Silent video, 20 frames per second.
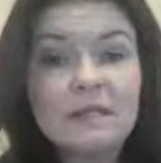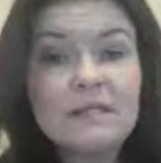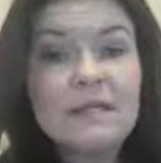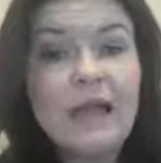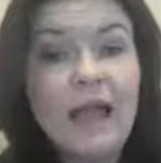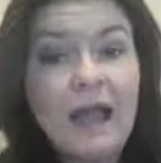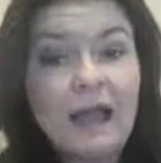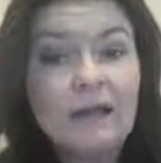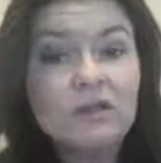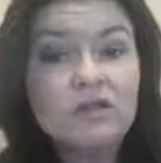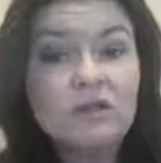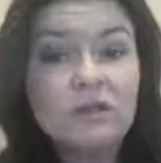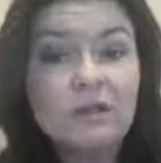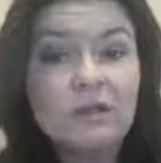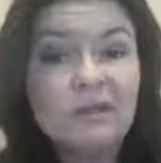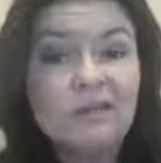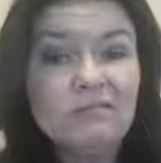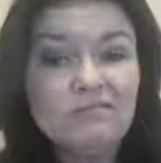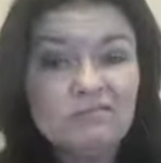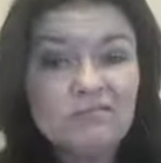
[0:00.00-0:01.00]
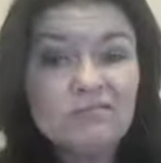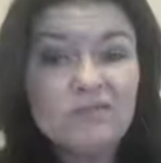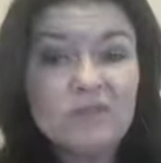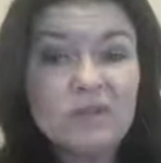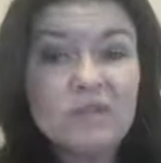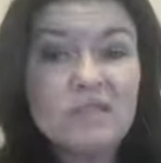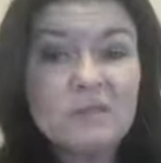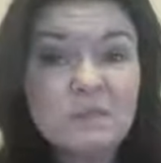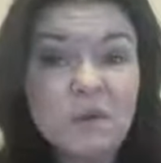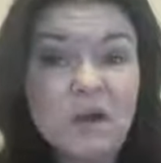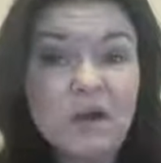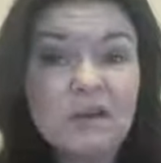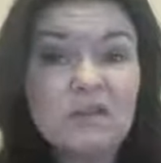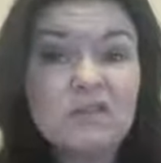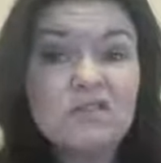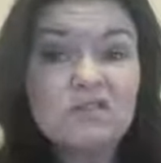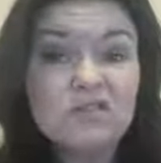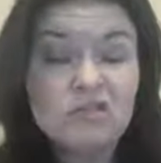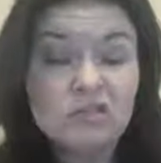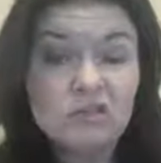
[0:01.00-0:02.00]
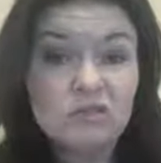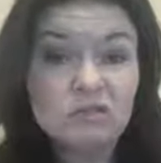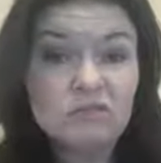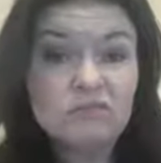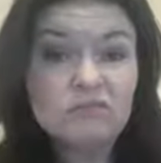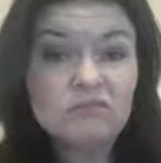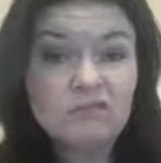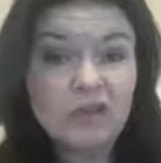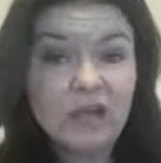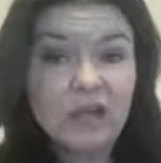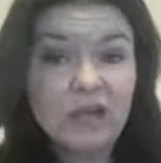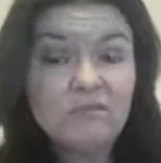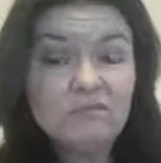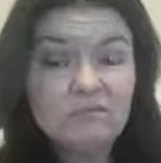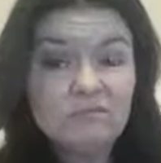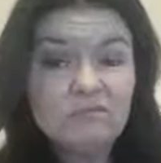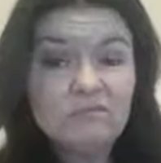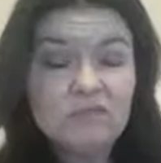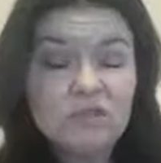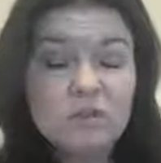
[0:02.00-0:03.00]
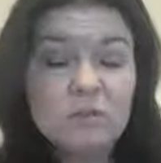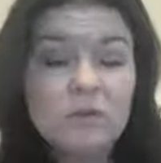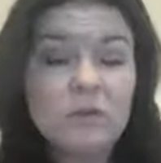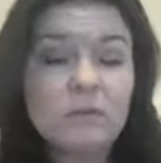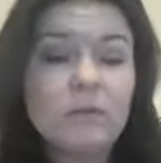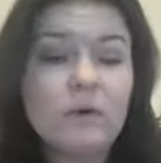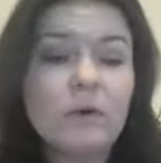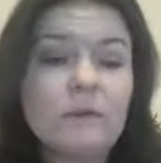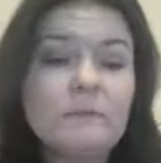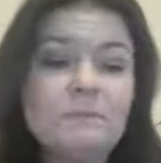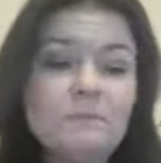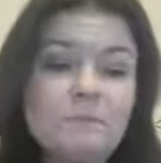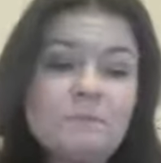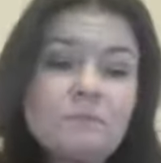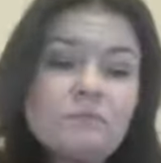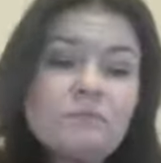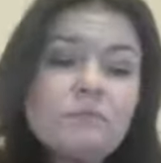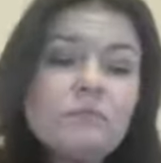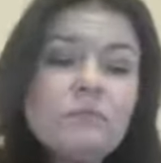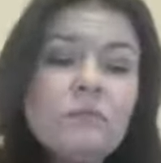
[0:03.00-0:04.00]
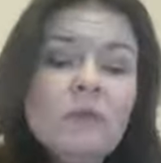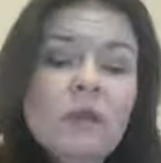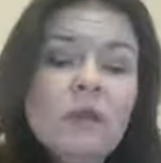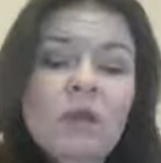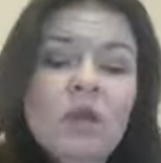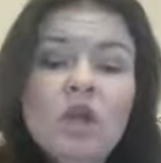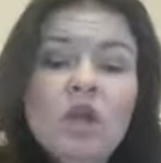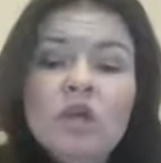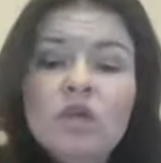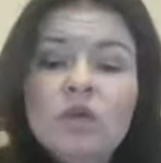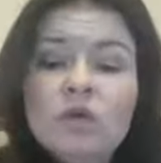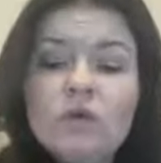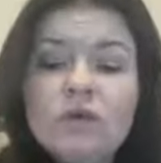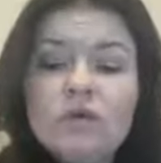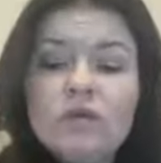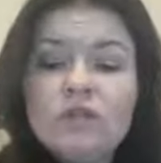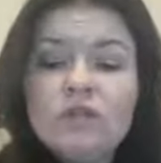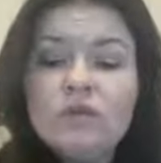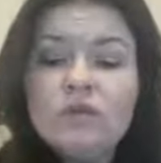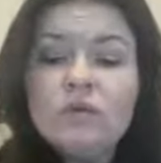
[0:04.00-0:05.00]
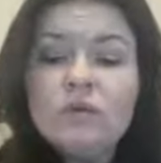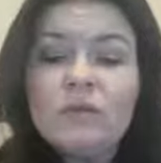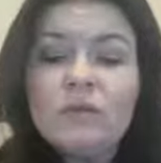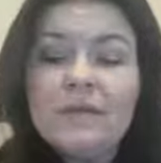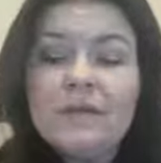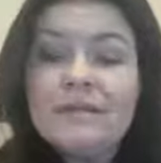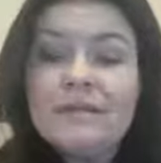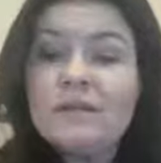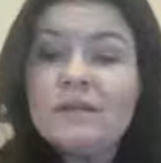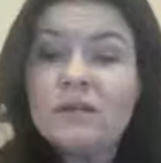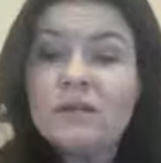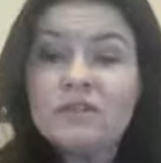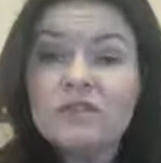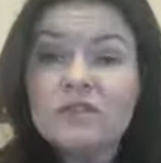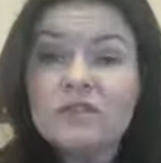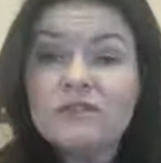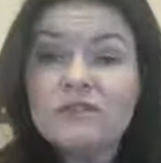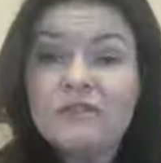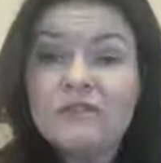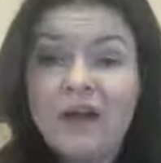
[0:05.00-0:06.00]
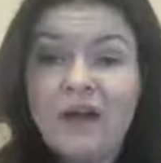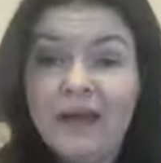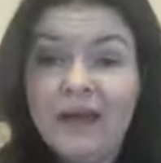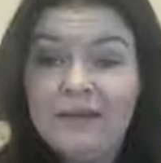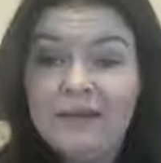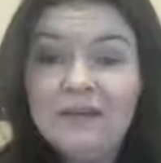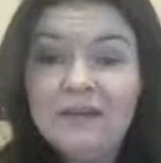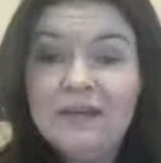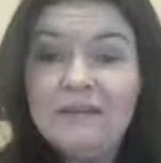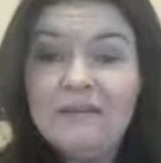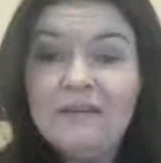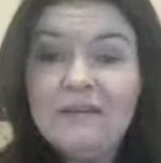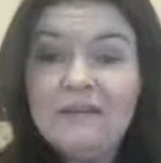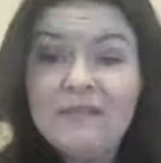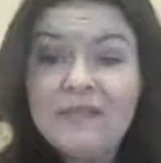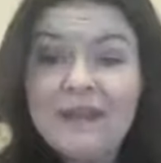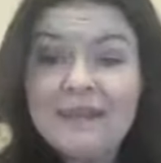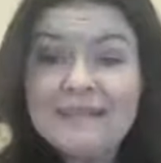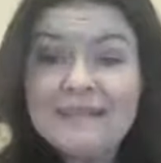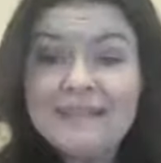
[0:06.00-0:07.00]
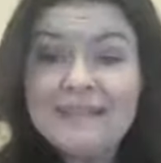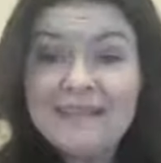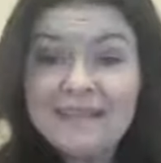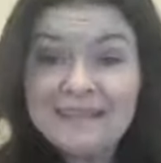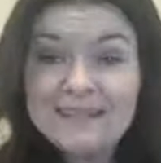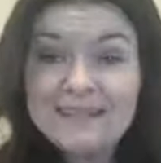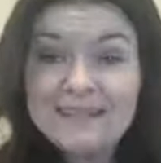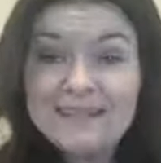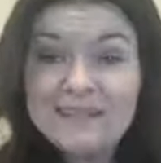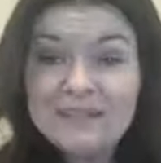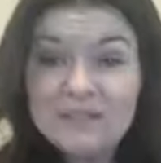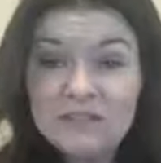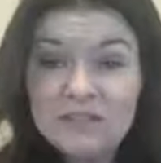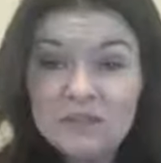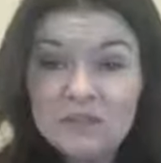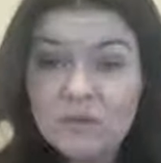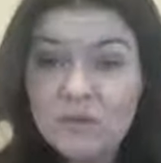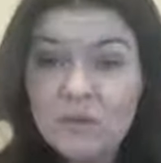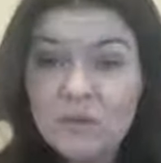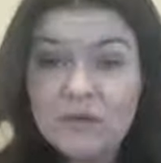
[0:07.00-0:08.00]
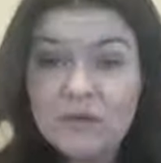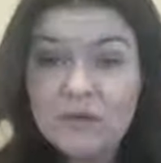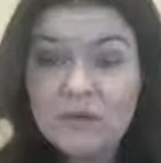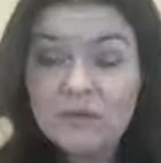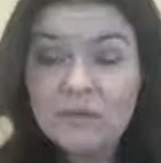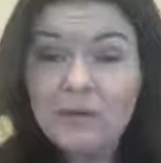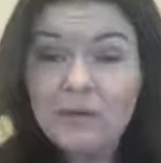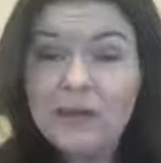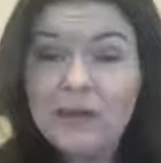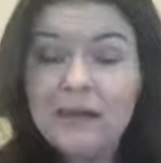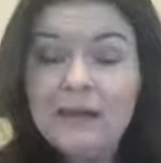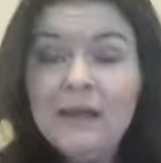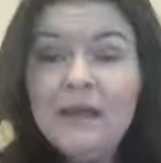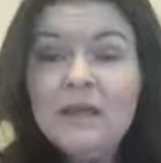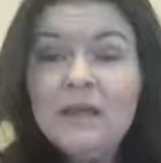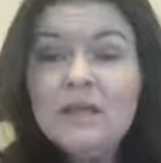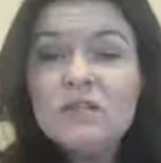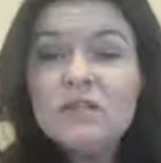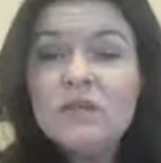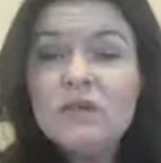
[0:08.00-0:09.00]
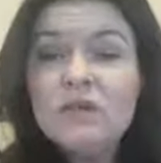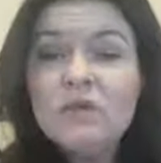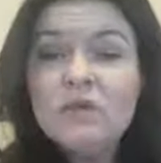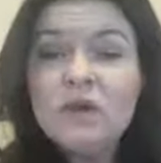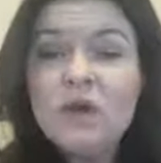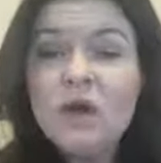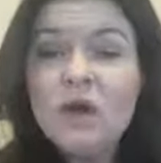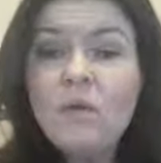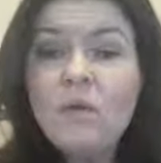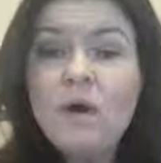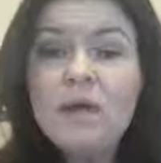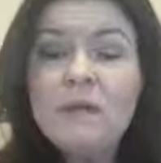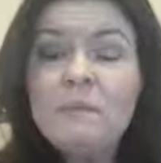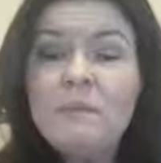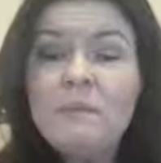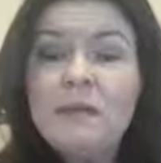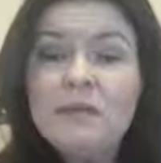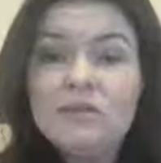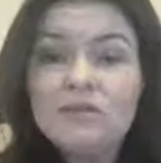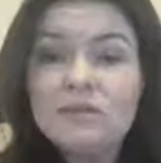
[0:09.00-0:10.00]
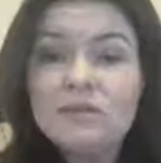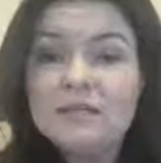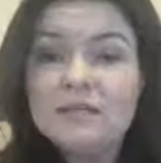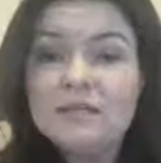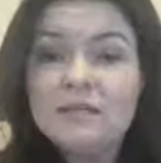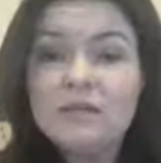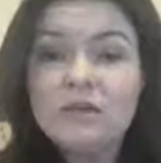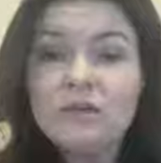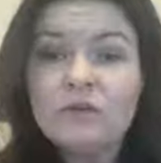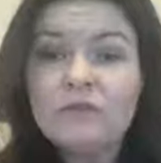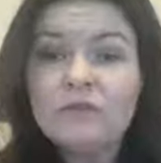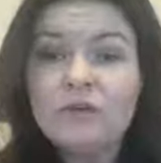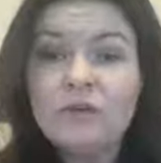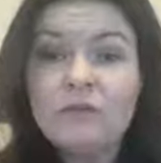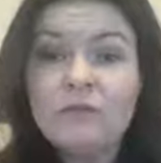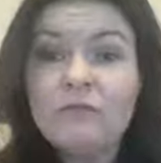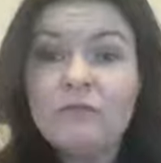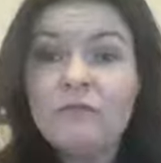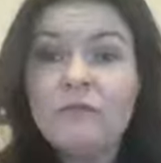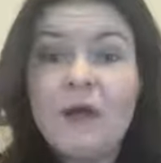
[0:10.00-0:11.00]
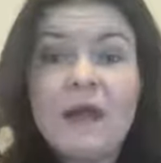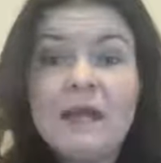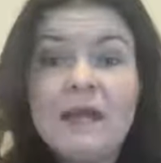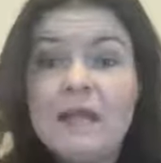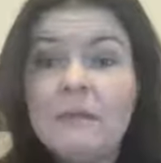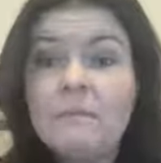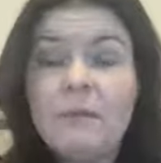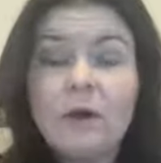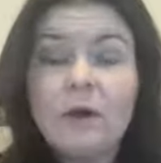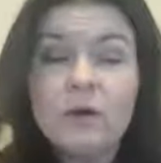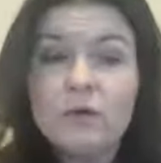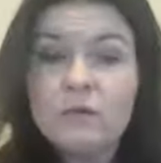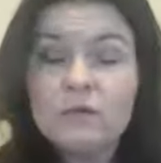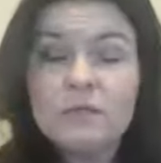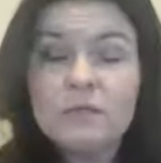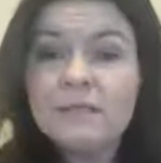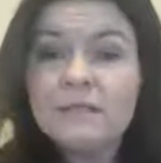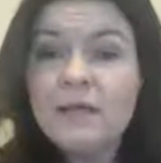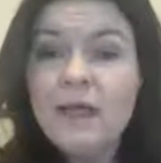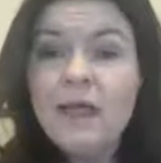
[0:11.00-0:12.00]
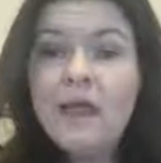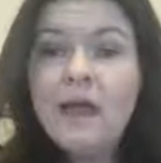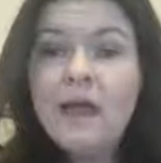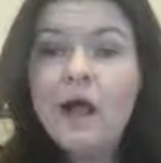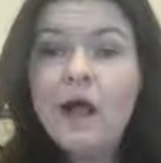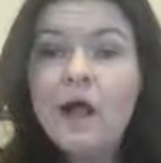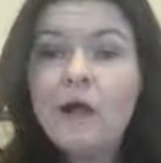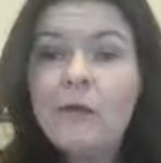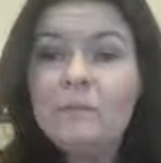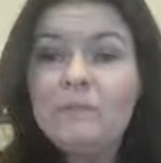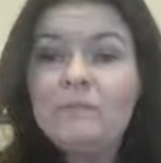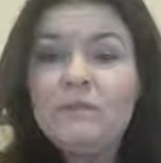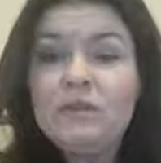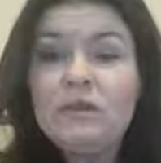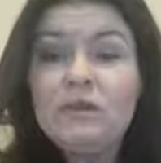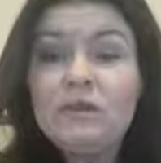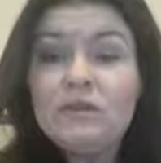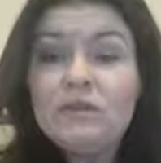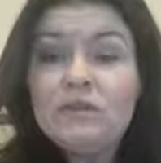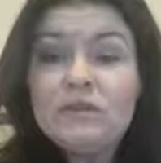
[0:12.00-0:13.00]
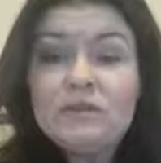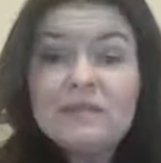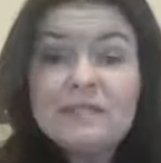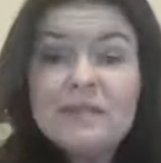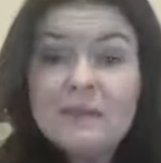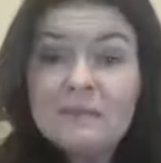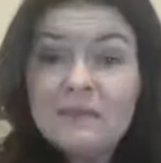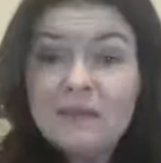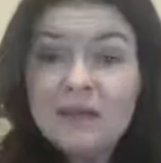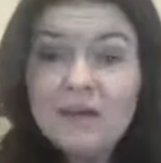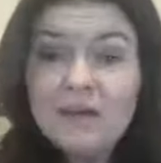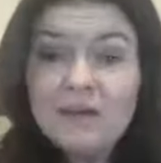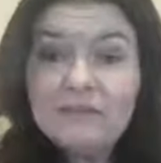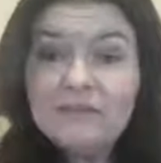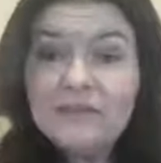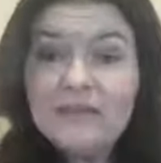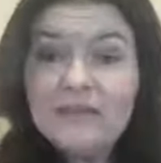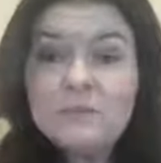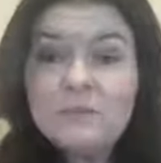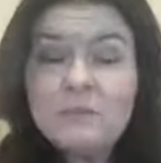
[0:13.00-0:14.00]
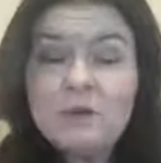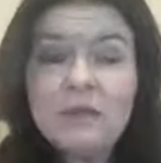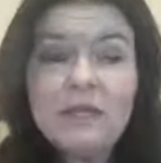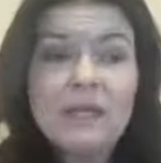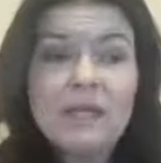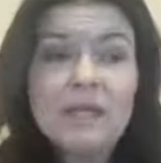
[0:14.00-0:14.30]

to actually respond to, right? Super important. You can do things that are just fun, even if it has nothing to do with you, right? So you can go on to Pinterest and look for funny posts. You can do the same thing on Facebook.